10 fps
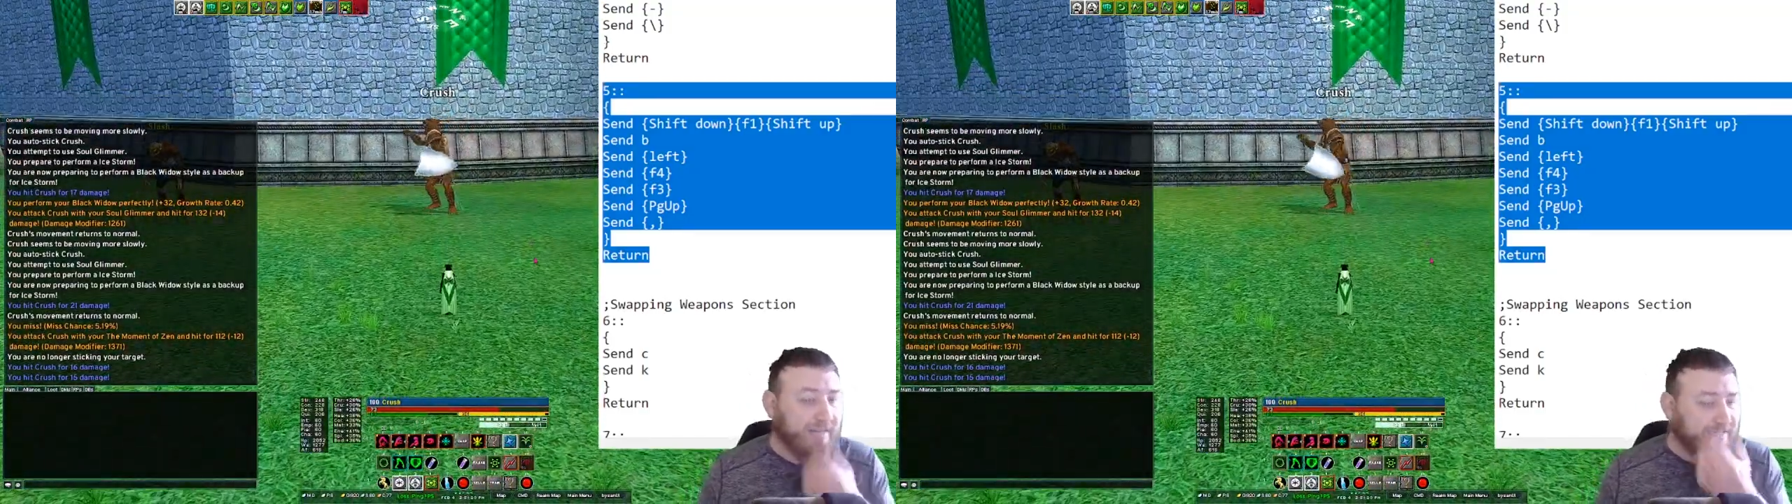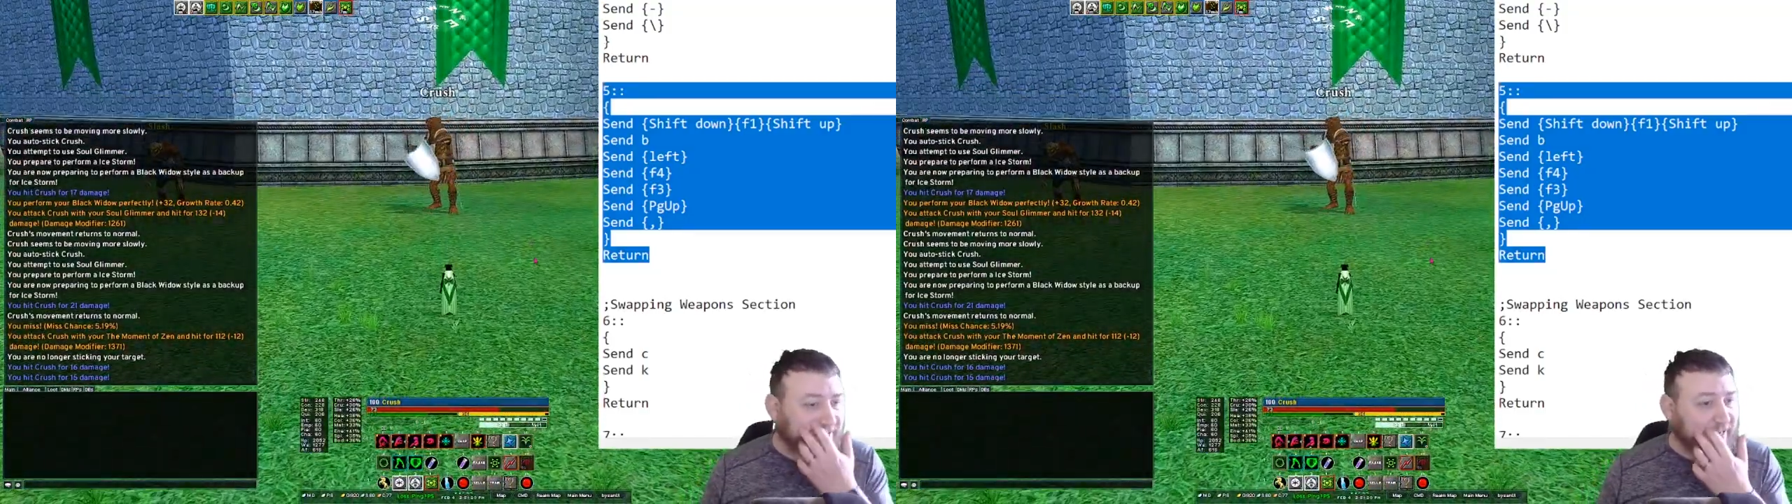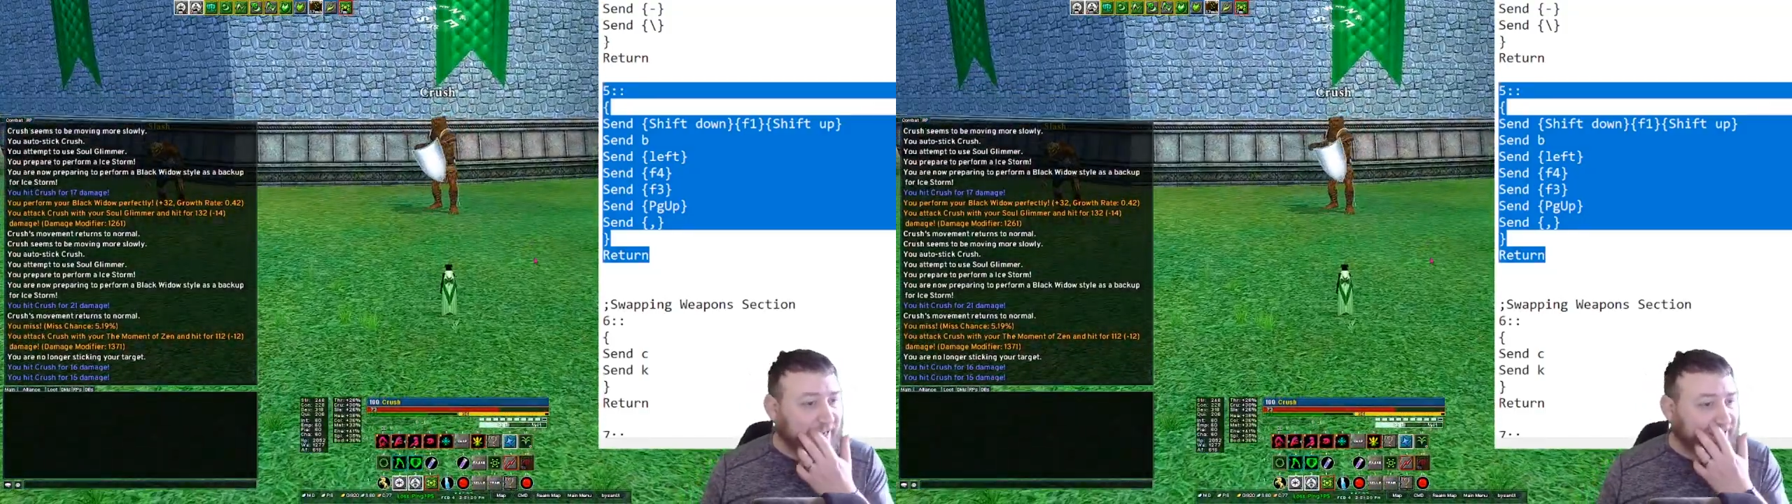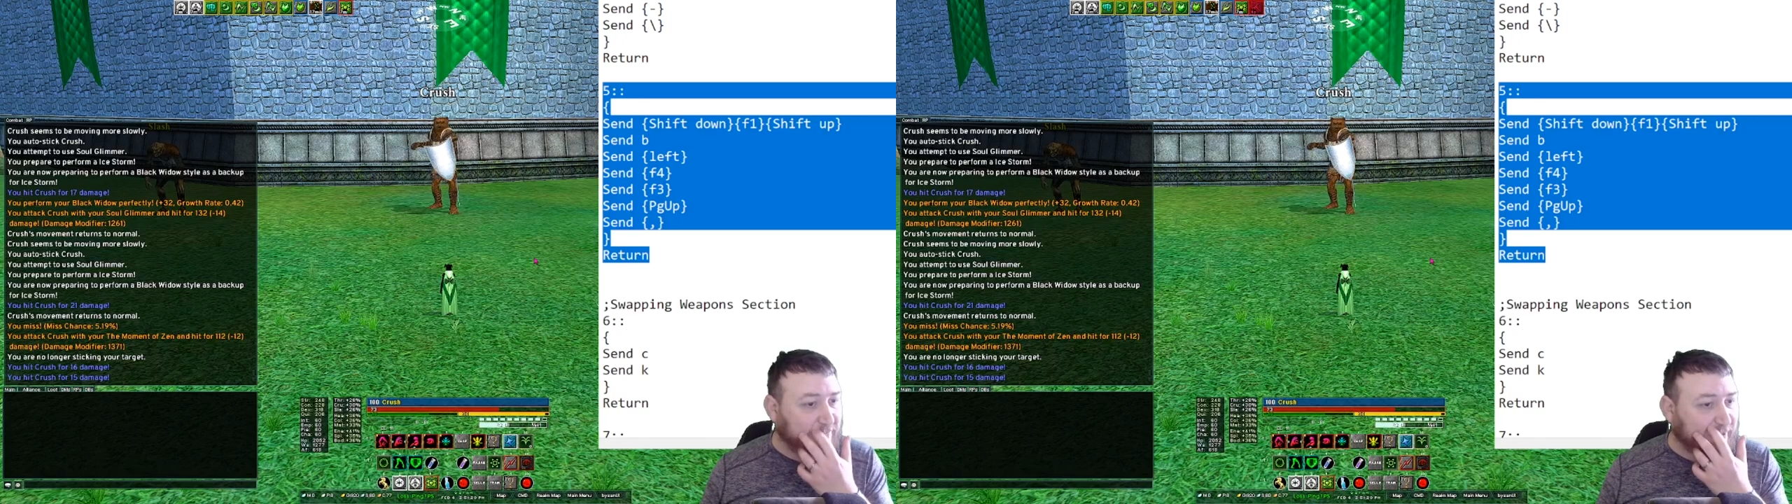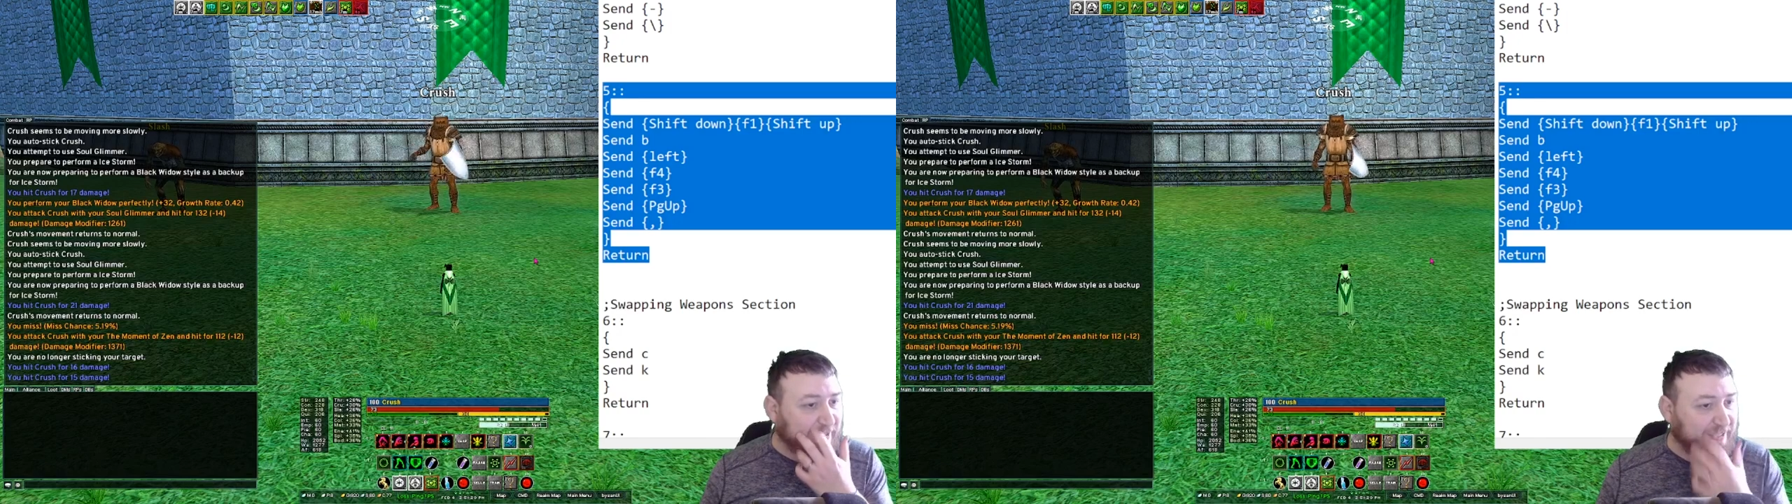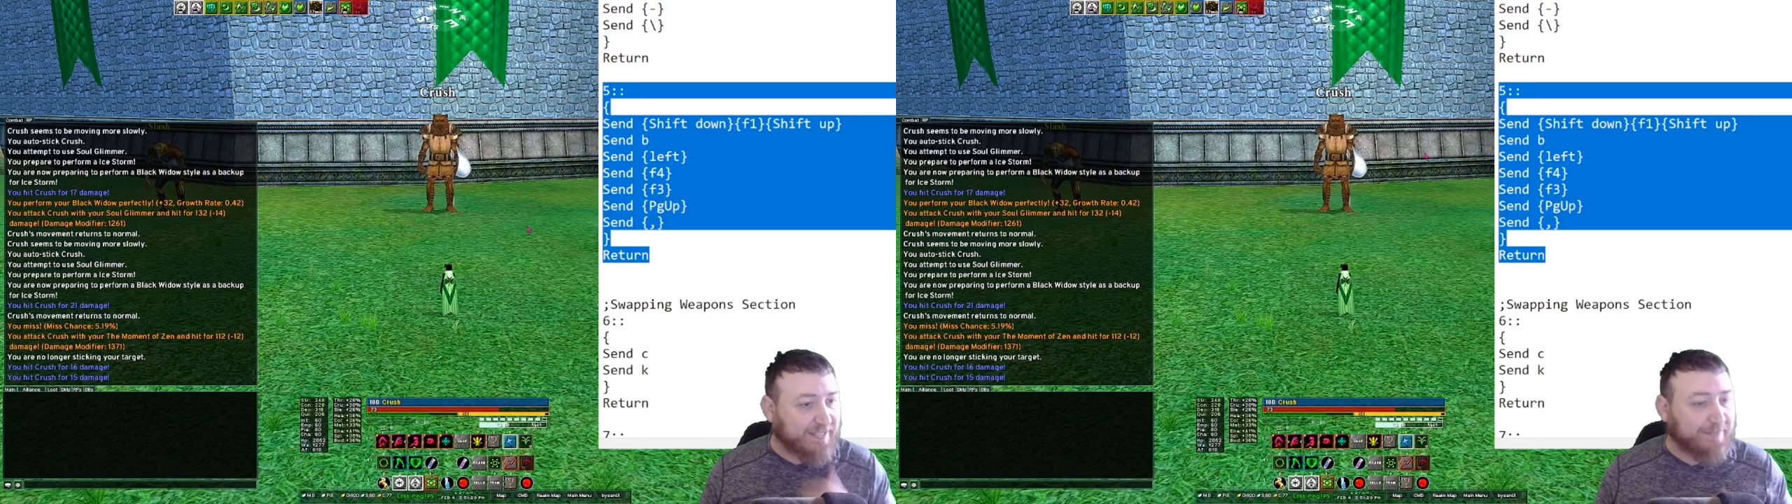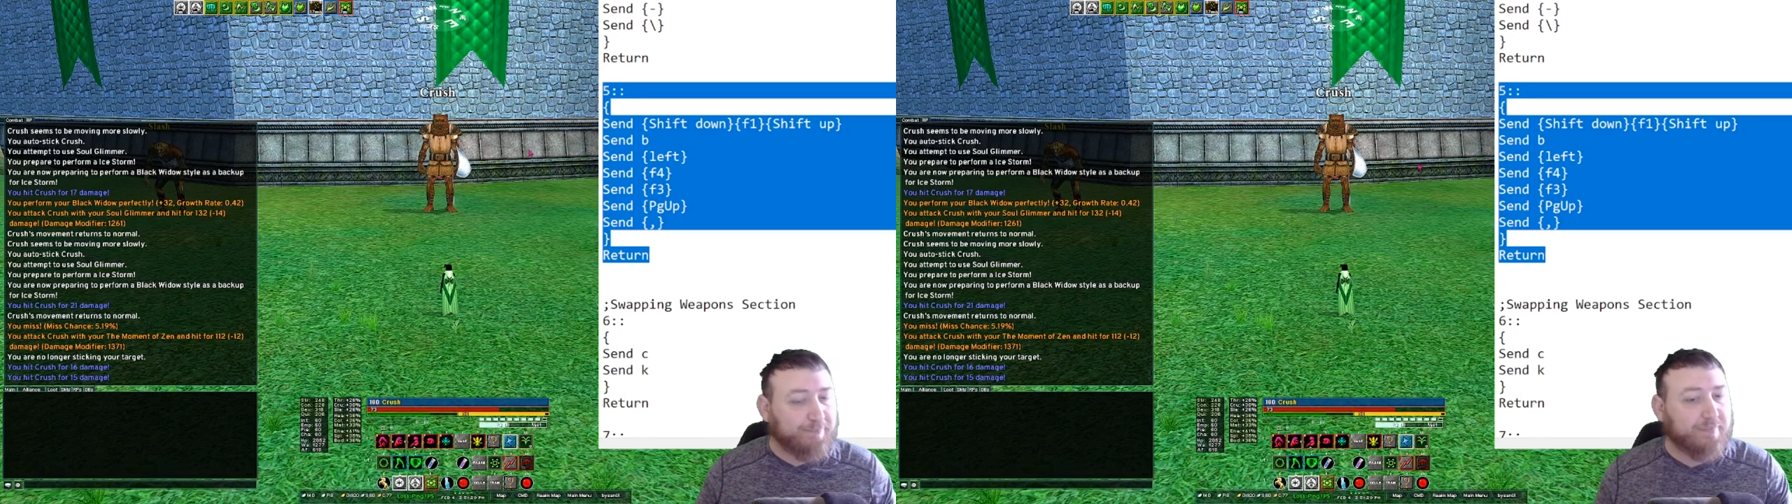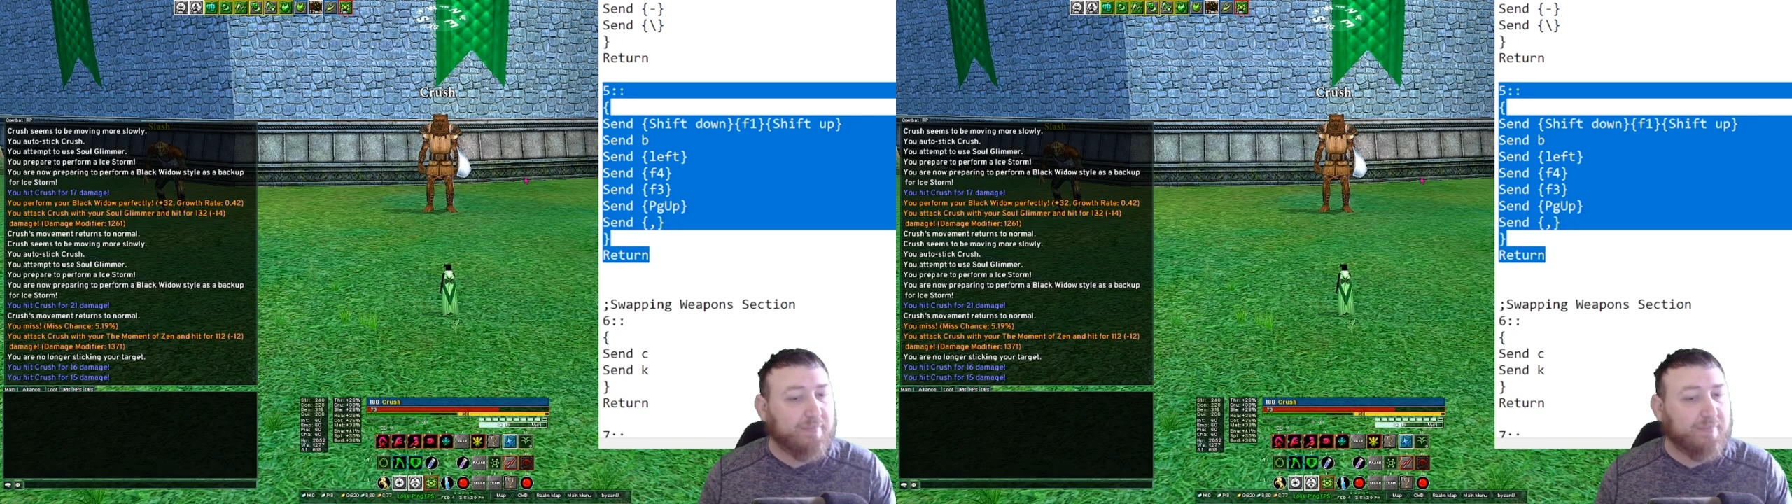instant cast abilities.